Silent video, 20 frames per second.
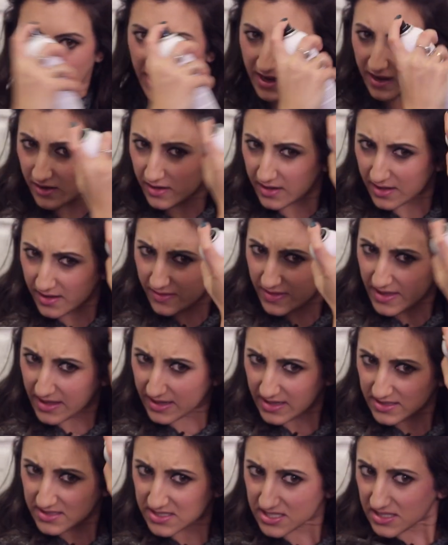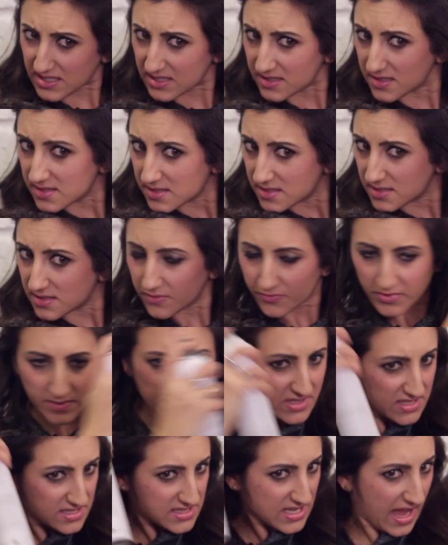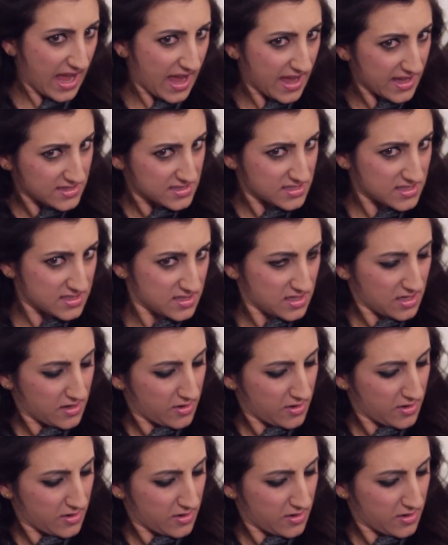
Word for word: the area that I teased from the sides,